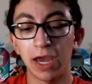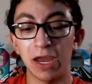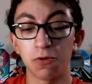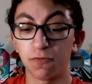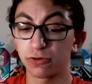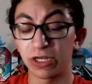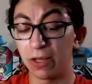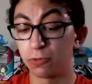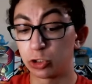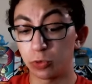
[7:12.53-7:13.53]
A Reverse
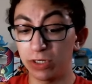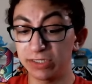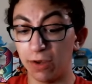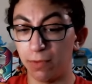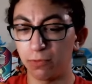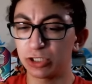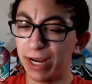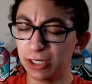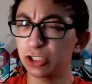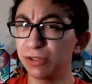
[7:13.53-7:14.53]
Holo Choice Helmet, which
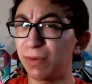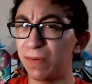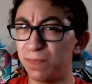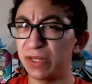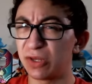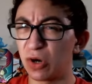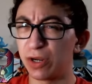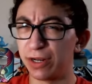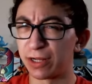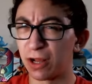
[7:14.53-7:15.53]
actually might be
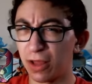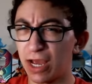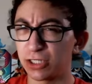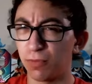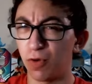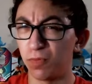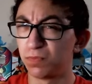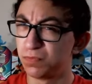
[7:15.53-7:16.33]
good and collectible.